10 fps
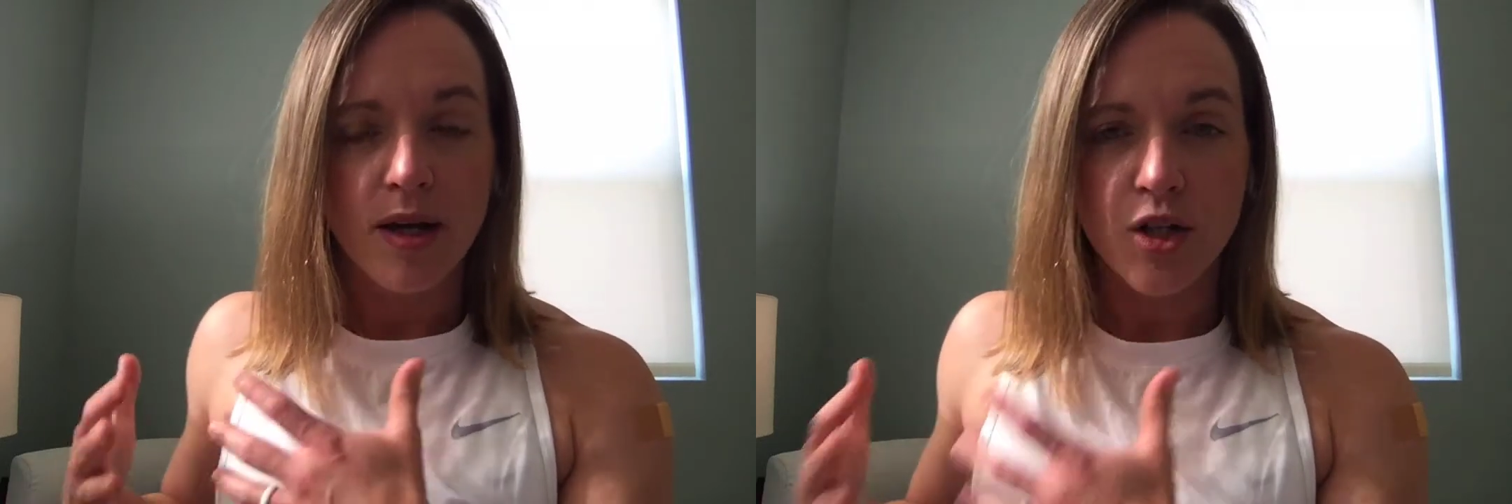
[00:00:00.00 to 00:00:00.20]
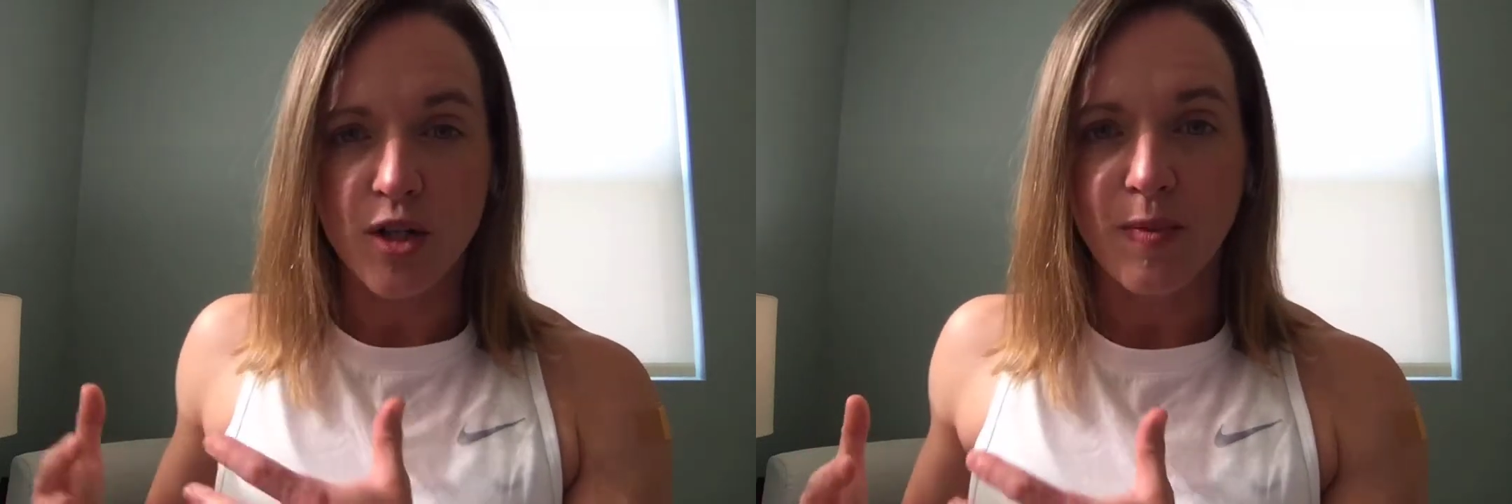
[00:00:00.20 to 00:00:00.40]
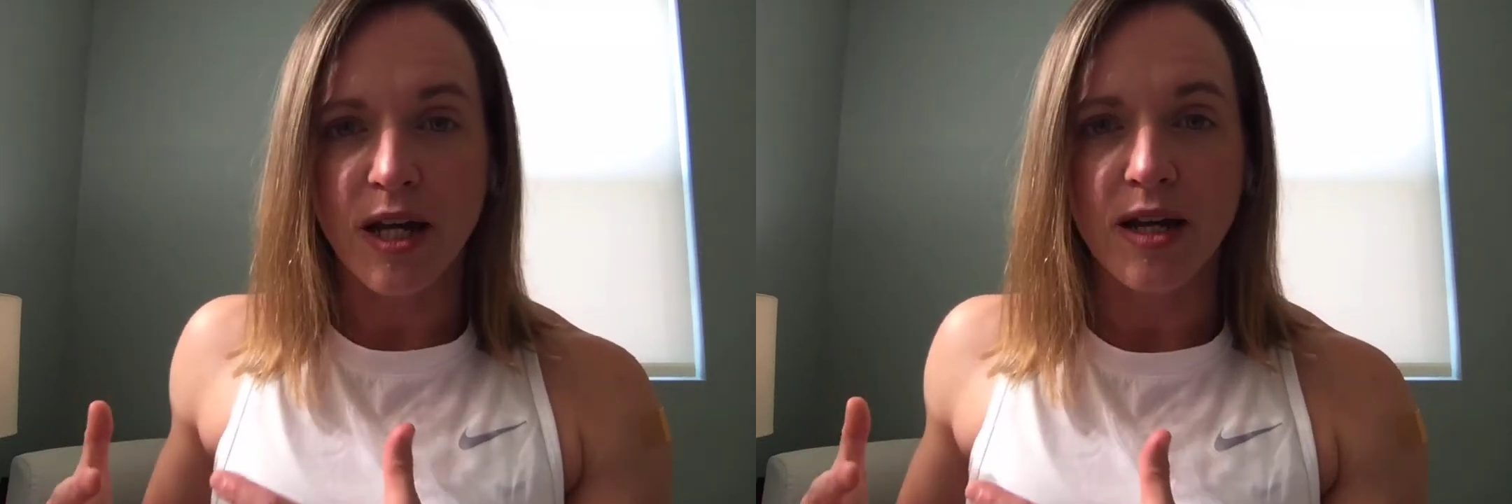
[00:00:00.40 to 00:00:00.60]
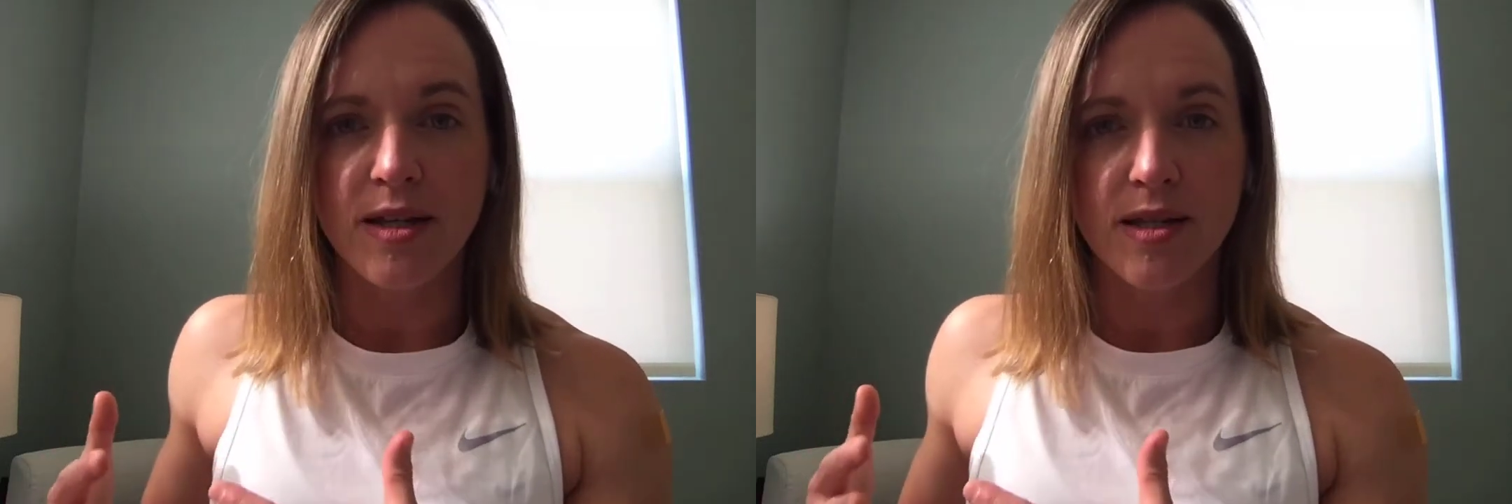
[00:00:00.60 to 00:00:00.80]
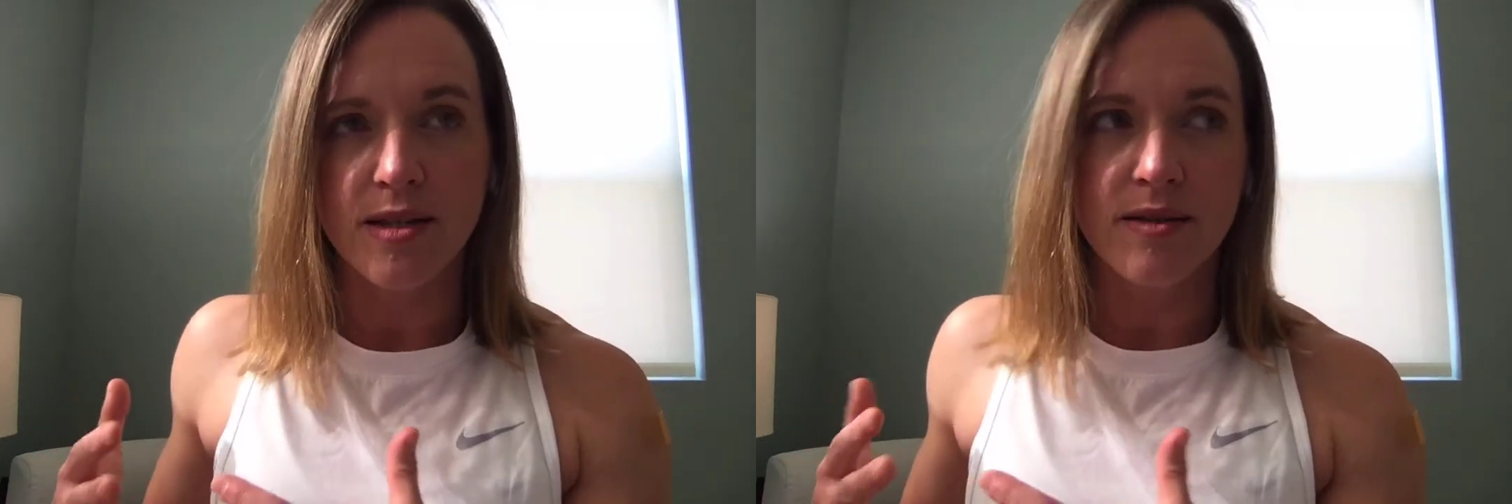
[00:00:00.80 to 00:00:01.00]
just
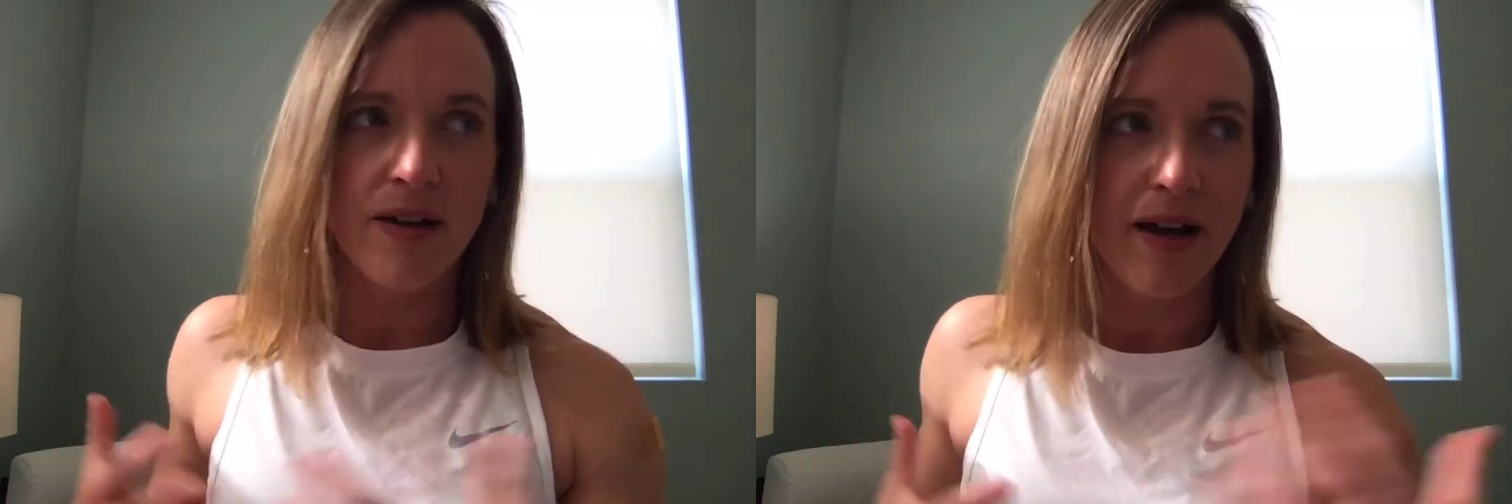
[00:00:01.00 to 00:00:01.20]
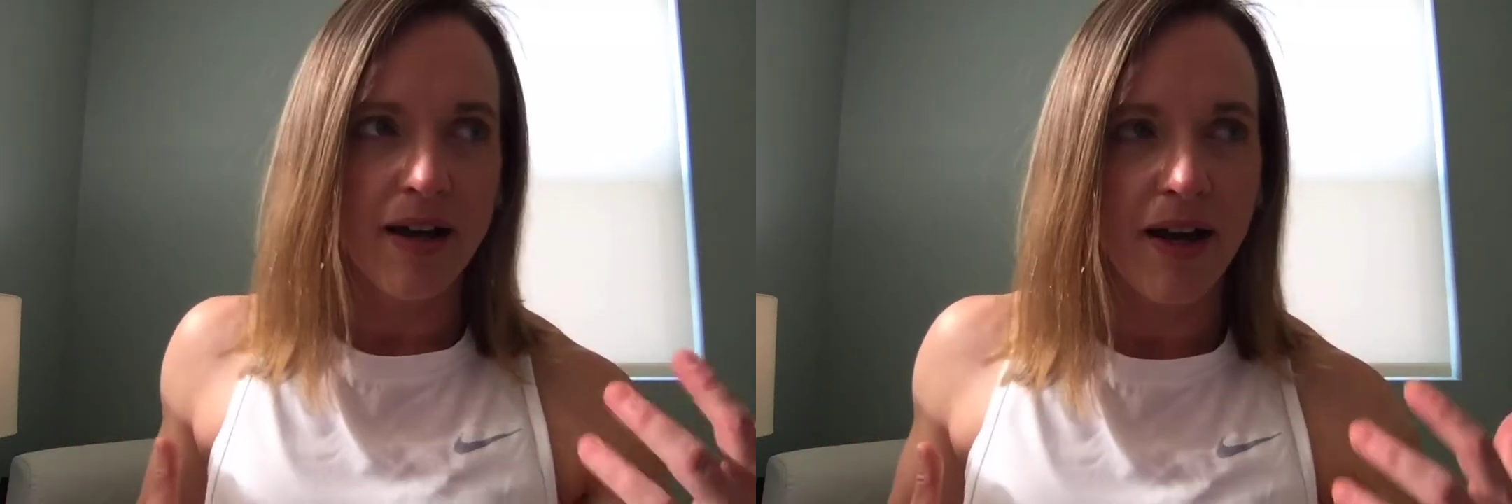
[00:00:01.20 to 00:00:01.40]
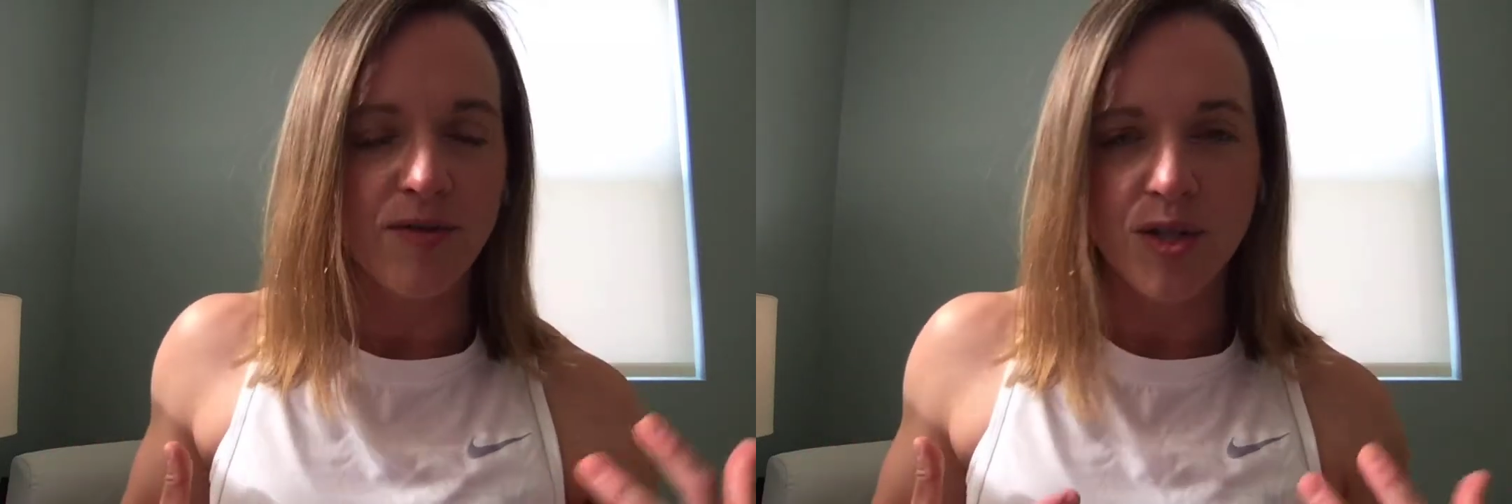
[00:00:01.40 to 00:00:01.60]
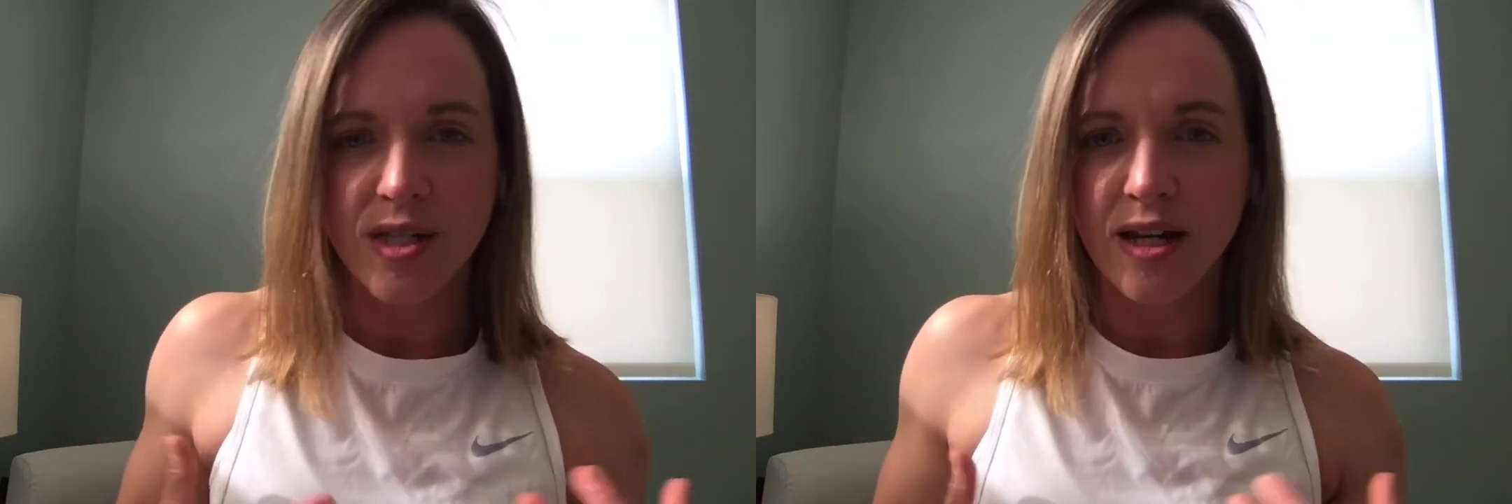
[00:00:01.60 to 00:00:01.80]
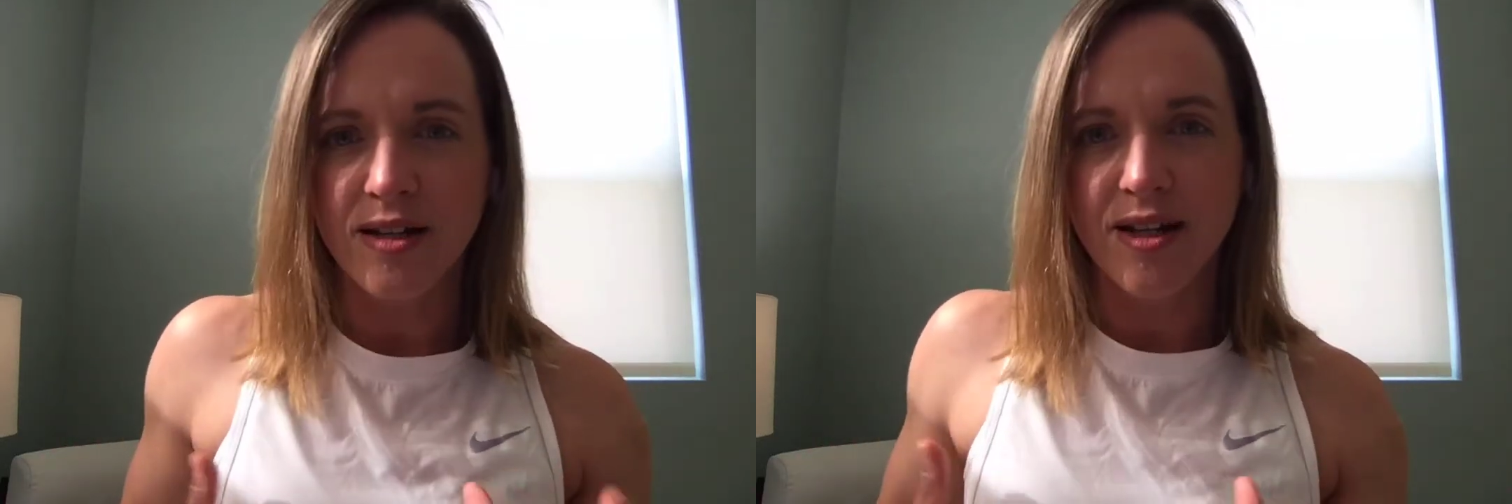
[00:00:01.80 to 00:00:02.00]
because I have a
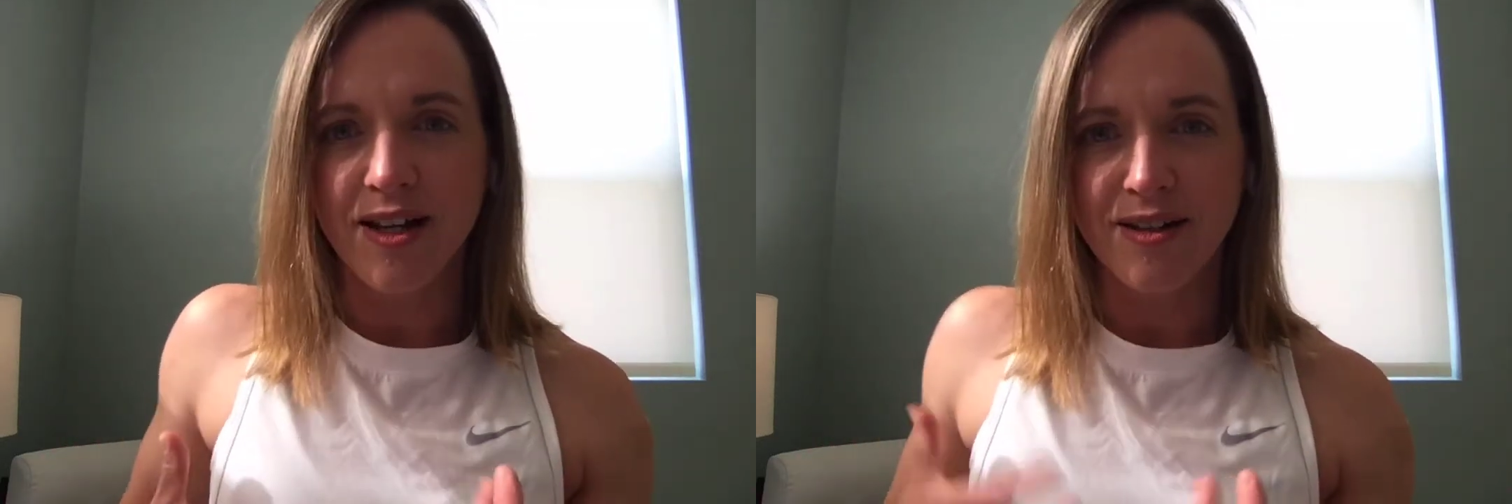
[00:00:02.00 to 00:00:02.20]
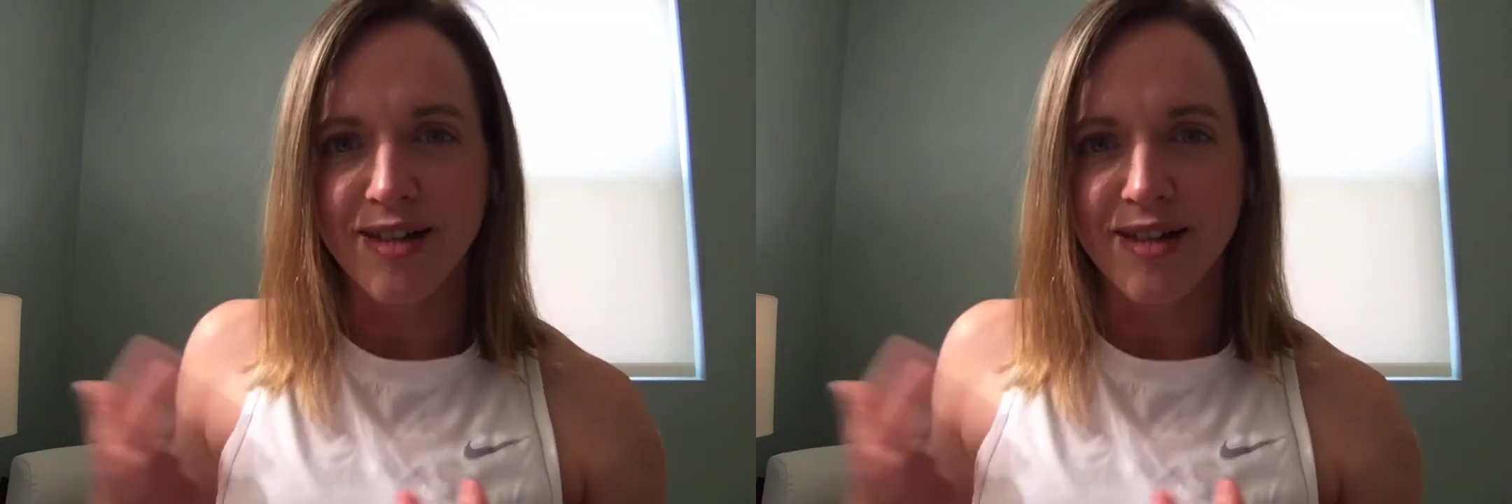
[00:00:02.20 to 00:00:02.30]
standing